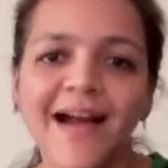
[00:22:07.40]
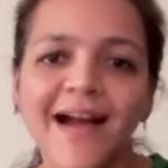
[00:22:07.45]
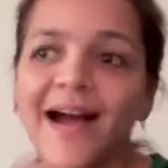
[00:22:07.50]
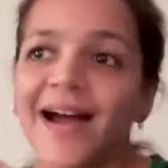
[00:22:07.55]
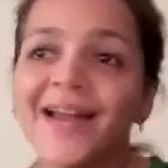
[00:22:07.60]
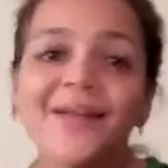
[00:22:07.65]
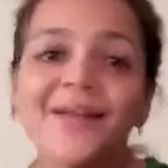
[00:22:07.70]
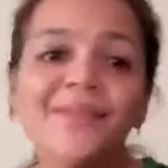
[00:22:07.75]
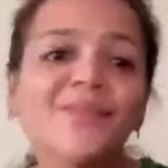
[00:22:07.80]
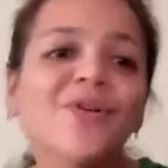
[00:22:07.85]

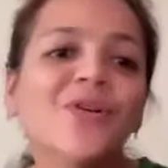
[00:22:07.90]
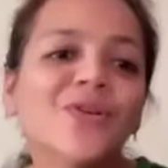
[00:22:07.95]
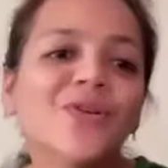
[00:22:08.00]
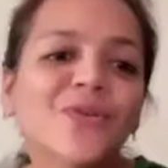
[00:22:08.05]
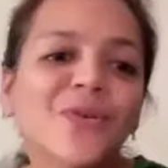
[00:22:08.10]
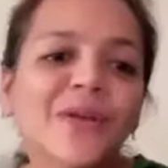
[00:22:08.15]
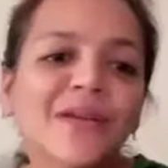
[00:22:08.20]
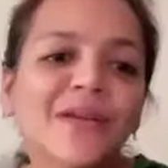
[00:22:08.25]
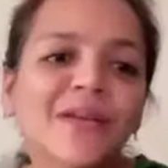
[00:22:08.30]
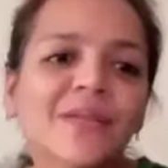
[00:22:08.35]
I am not
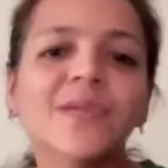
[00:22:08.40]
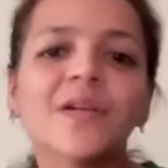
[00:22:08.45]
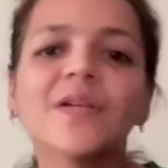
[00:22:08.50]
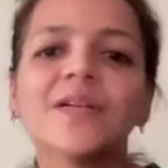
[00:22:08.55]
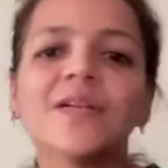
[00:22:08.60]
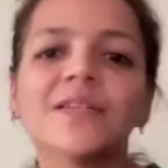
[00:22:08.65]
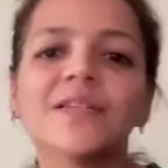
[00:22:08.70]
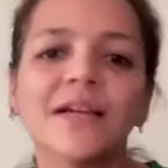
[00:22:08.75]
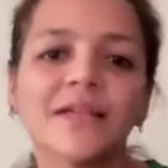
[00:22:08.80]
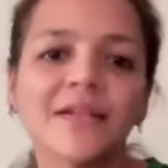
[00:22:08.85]
doing it
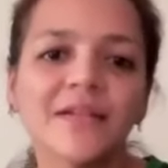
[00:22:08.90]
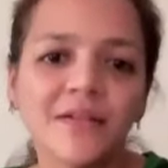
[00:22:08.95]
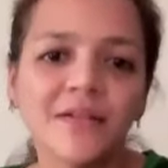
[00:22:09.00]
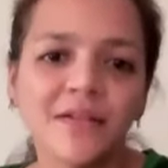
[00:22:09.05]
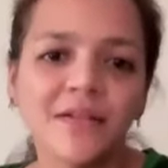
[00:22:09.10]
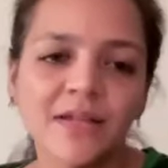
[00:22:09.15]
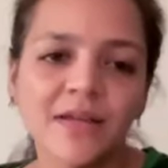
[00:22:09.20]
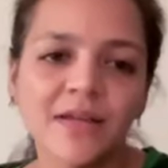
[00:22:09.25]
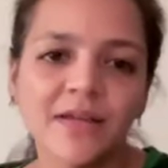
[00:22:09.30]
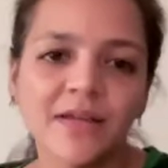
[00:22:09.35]
because I did
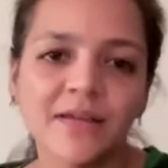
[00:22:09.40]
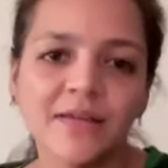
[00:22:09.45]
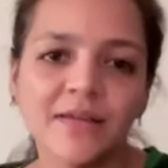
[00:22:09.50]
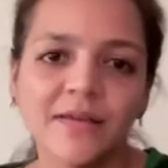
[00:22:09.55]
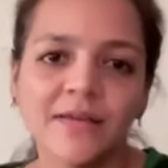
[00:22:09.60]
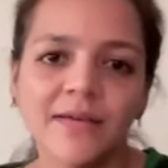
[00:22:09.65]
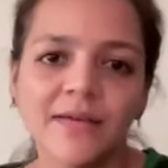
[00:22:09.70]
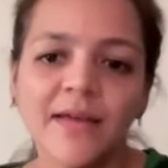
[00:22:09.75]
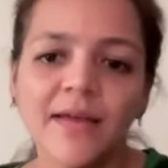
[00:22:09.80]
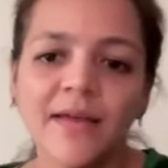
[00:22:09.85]
not lie.
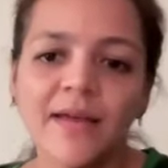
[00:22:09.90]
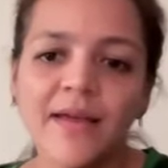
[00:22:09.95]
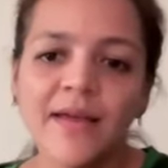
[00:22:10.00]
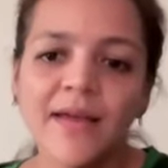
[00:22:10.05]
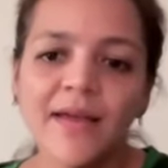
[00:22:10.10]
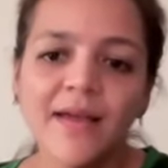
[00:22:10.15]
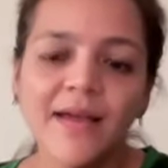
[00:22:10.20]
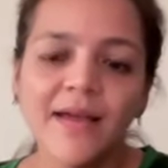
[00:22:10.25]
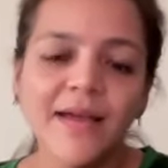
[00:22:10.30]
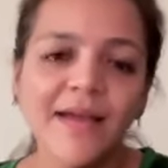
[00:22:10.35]

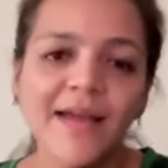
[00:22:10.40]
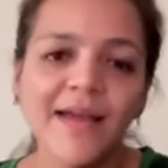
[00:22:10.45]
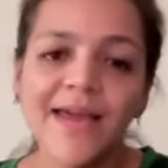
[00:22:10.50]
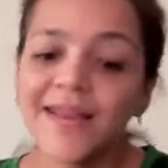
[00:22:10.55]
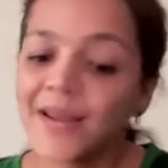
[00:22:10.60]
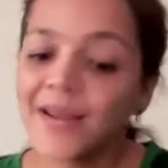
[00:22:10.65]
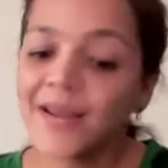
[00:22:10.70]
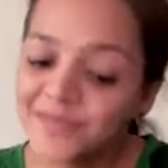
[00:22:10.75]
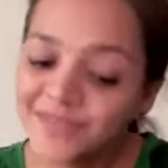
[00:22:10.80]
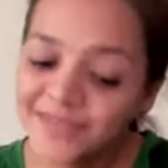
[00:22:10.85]

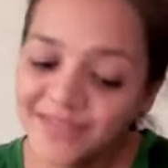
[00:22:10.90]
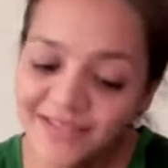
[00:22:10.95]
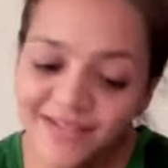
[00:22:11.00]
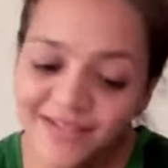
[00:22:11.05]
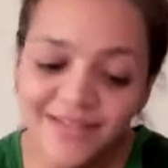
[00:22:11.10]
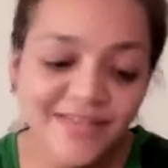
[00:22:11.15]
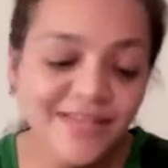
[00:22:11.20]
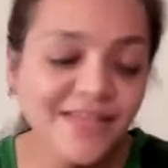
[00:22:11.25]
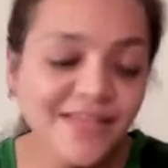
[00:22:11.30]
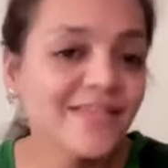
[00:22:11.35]
And I'm
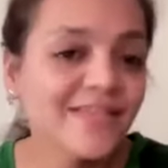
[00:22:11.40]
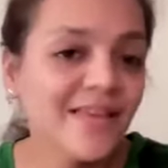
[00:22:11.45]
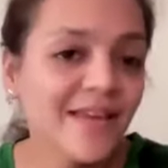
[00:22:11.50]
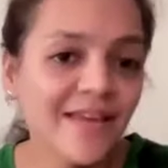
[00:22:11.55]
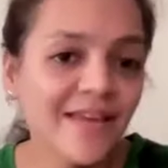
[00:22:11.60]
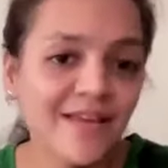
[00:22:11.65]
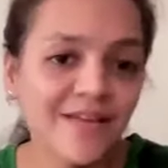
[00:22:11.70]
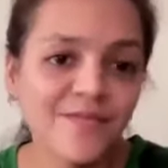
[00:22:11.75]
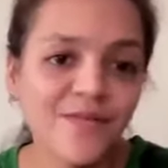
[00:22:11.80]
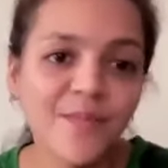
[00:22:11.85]
seriously
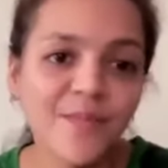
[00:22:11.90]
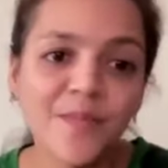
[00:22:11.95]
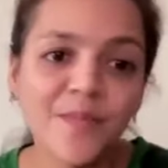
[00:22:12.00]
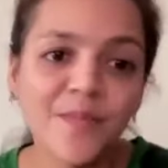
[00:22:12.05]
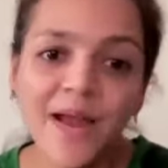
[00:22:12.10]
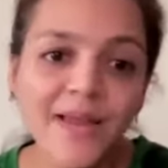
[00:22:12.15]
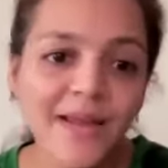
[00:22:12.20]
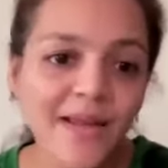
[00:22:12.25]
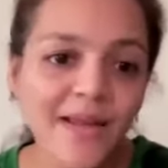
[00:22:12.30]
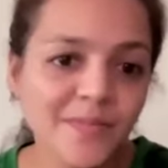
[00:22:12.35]
saying from
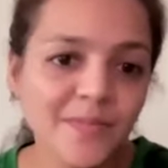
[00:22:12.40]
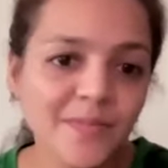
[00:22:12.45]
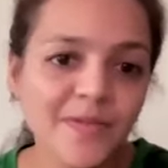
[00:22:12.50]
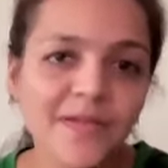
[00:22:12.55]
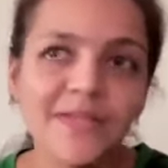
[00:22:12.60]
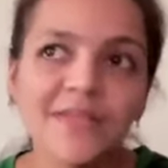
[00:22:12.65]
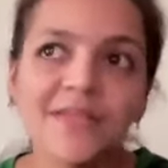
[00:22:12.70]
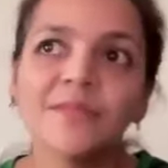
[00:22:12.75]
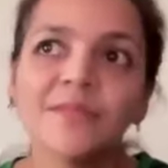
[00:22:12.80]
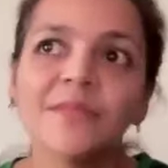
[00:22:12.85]
my
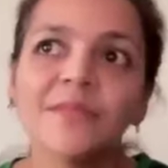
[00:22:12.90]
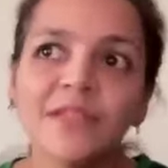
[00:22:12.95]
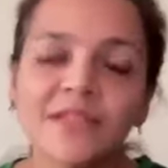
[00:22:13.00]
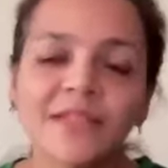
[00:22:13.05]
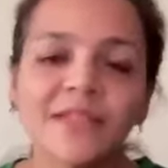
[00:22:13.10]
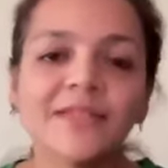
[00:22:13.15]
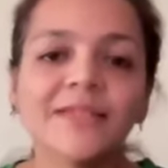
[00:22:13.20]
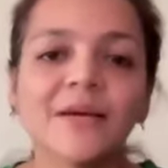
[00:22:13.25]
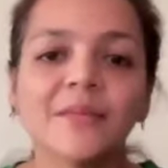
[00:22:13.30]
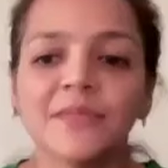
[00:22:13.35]
experience, and
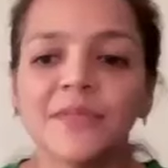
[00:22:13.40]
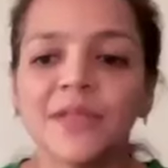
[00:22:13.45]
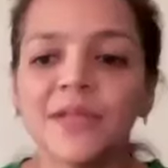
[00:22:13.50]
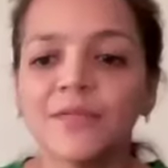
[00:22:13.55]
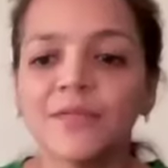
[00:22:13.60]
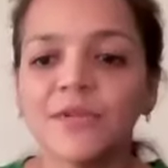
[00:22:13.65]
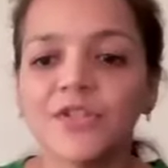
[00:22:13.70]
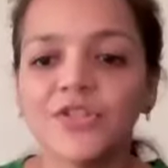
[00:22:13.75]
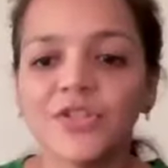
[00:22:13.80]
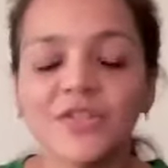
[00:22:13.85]
this is
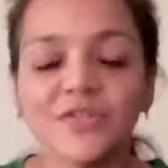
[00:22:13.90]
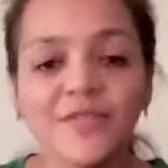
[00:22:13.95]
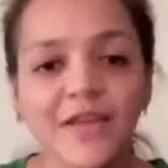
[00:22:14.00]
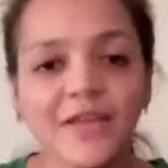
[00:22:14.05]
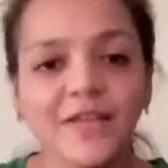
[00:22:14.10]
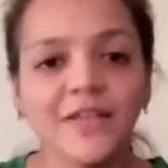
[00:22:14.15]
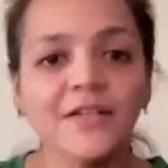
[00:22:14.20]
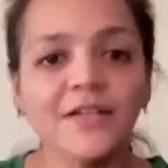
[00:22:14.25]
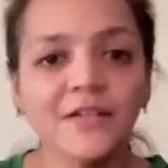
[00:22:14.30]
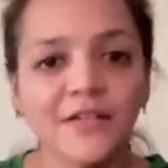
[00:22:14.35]
something which is
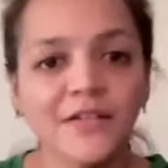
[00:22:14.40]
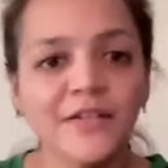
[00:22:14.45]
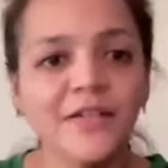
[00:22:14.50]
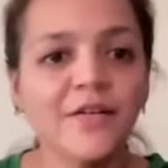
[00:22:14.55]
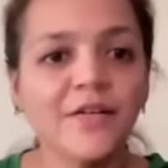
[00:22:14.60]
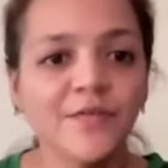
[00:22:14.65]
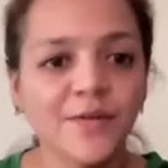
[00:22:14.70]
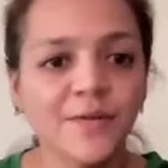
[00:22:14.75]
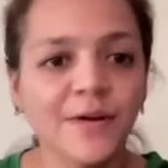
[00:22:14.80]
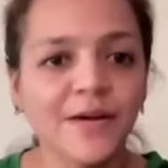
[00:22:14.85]
very
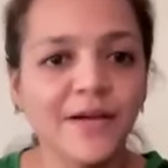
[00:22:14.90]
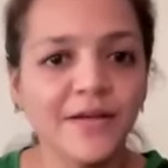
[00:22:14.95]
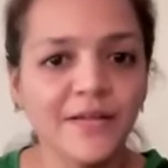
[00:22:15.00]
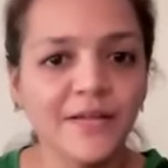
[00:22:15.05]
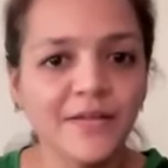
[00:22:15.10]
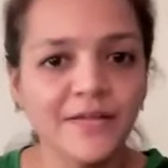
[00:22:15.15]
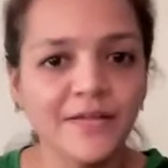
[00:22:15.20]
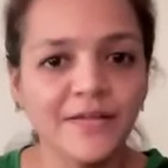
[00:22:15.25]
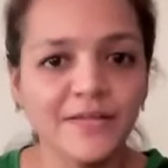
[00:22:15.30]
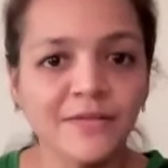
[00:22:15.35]
early of
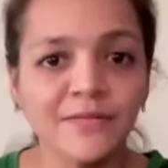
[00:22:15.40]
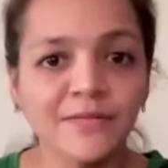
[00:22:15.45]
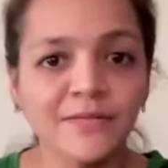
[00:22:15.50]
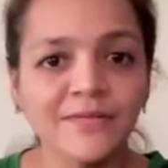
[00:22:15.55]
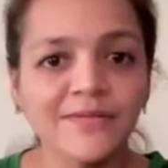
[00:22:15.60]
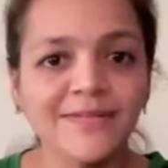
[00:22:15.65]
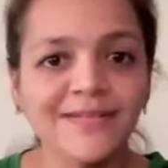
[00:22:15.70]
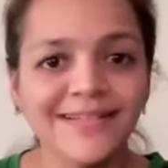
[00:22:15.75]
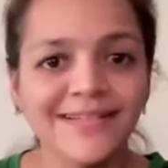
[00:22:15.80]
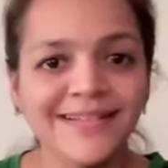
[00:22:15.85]
20s, no?